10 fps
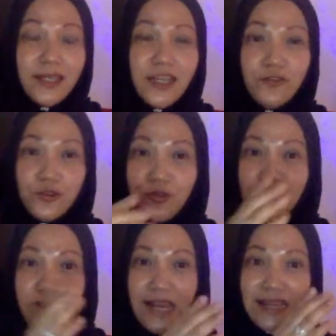If you do
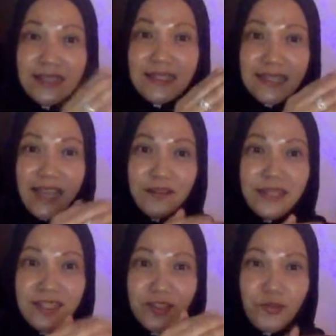not understand
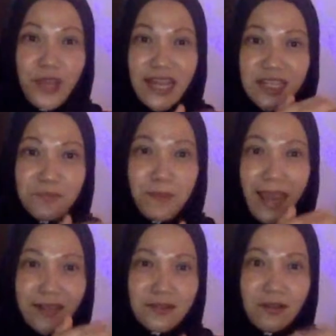these three
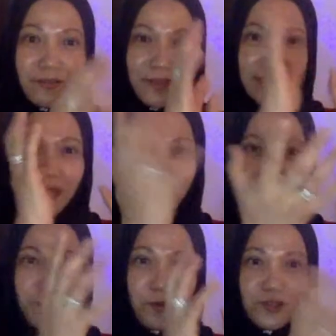aspects of the
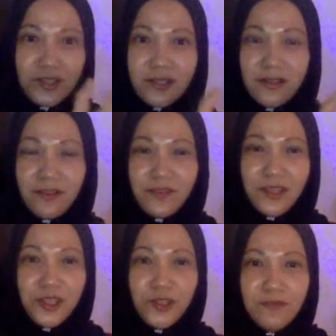proportion of the
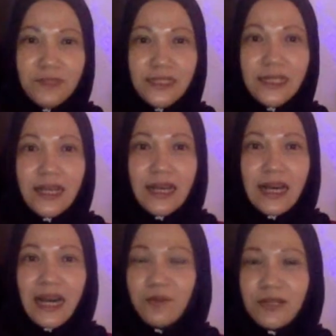human,
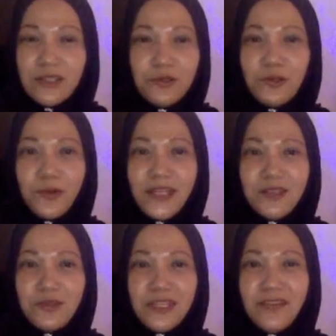how are you going
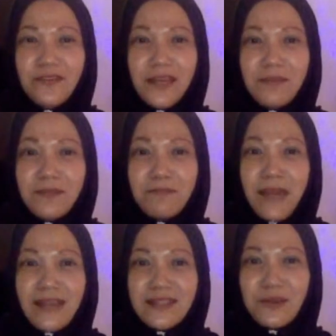to give them the
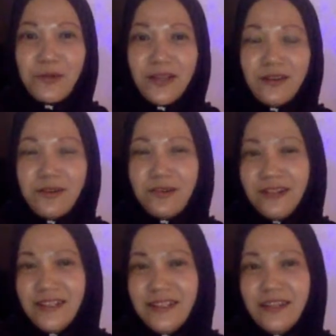best
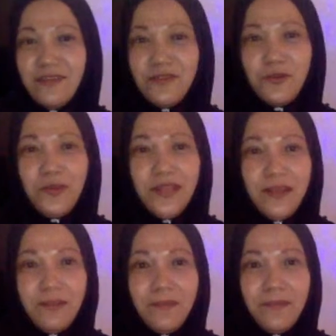quality of clothing?
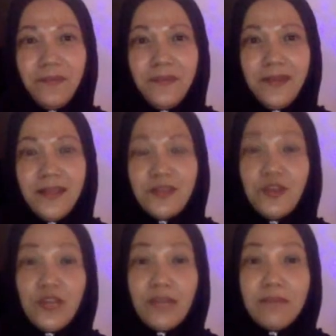So
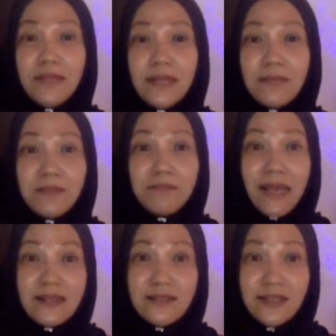you can become the
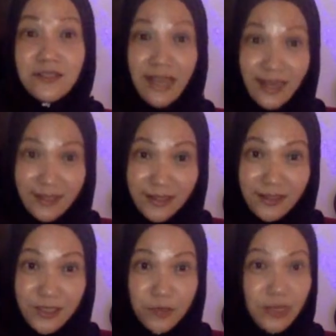best
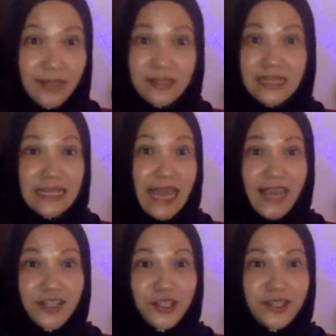designer, you can
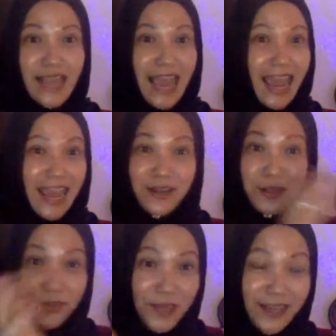sketch
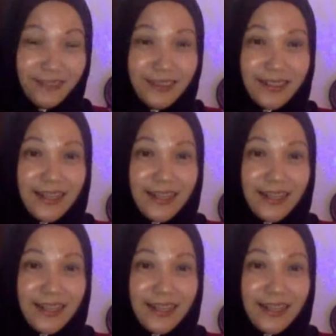anything,